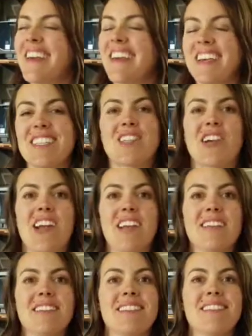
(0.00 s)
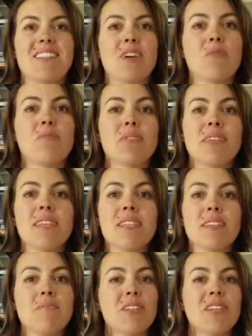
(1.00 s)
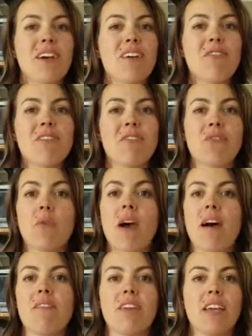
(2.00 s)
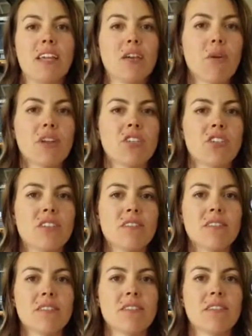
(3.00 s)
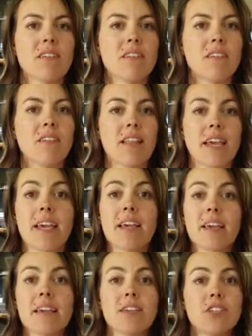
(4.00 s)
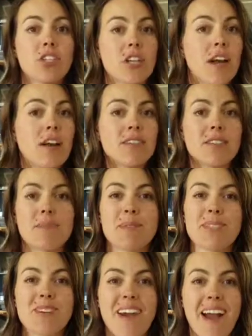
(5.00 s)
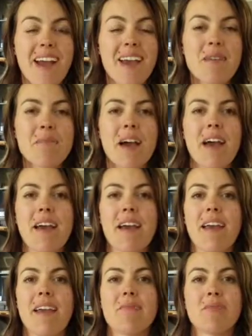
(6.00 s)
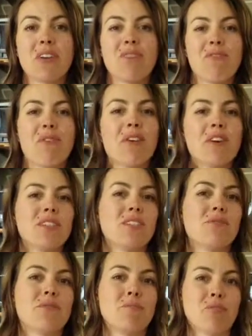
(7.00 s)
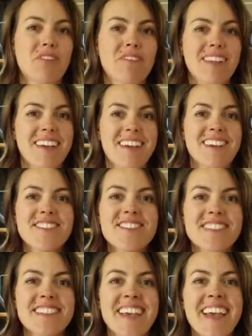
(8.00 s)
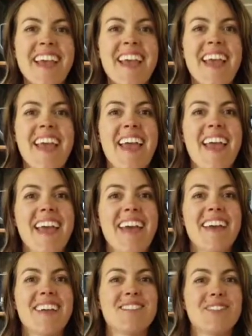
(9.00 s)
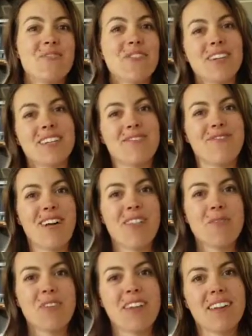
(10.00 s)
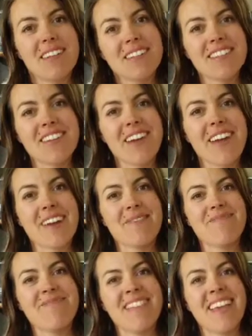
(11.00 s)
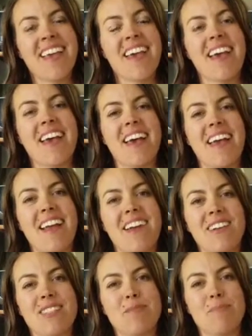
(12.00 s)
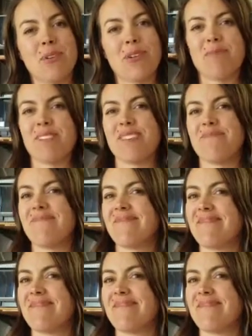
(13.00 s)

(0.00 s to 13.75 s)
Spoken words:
It's great. So please let me know if you have any questions. Like, share, subscribe. I am looking forward to doing more videos. And don't forget to follow me on Instagram at Erin's Beauty Bloom.